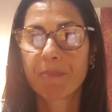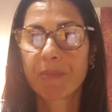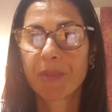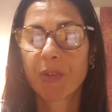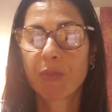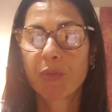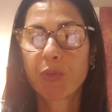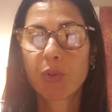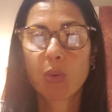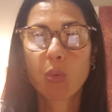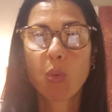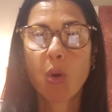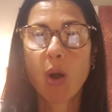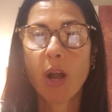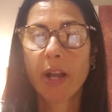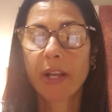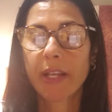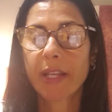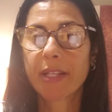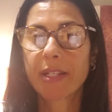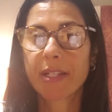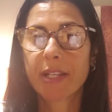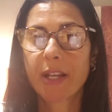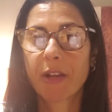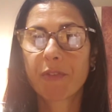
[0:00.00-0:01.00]
If we're
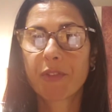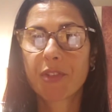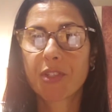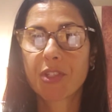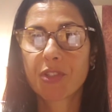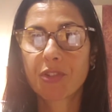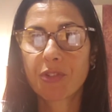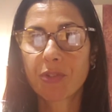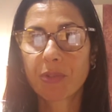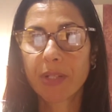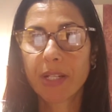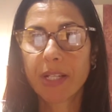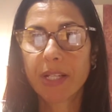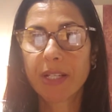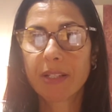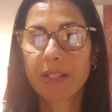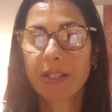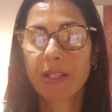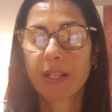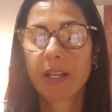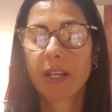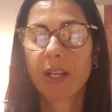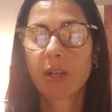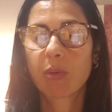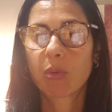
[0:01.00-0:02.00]
walking down the
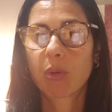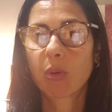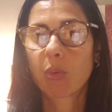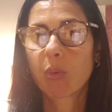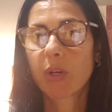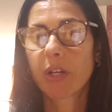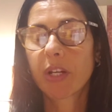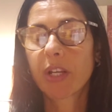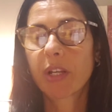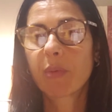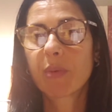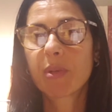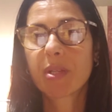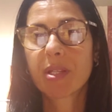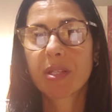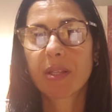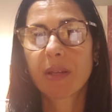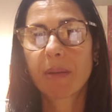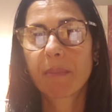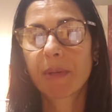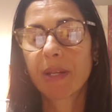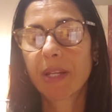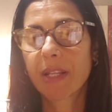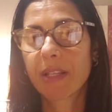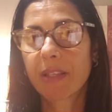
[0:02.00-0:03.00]
street, we're working with
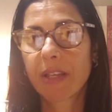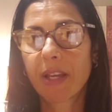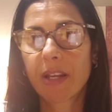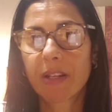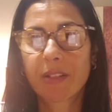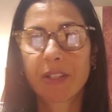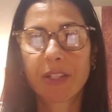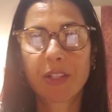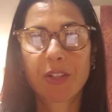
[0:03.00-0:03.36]
somebody that,